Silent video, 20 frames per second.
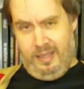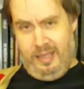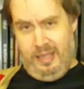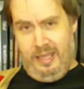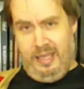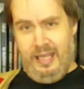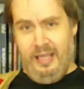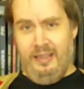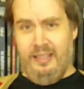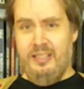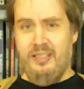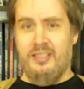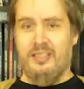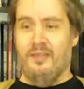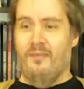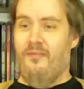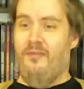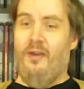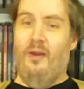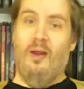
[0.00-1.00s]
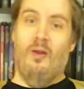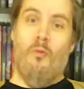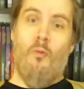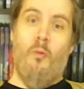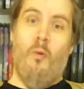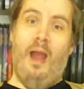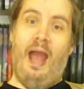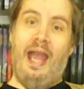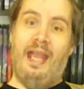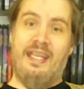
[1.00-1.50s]
it leads to some very
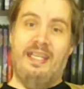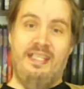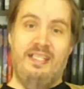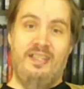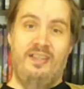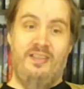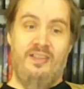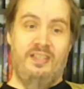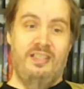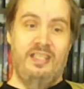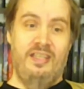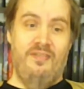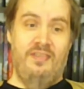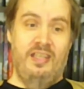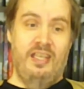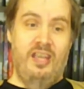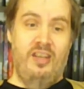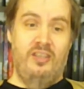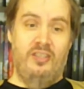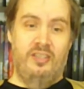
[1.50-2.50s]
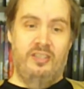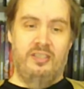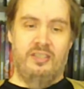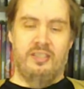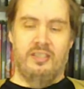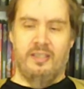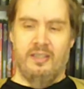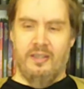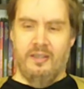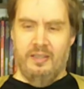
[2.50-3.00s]
wacky de-
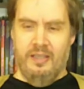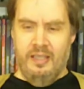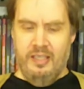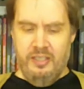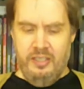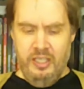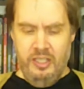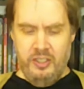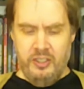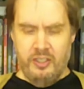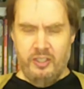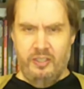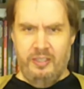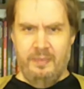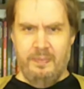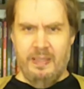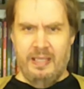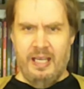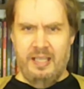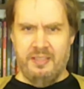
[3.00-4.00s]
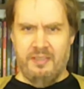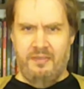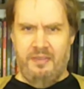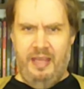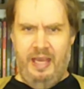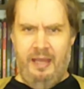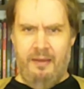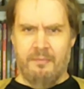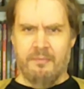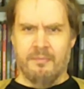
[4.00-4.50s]
deviations. Additionally, because of that,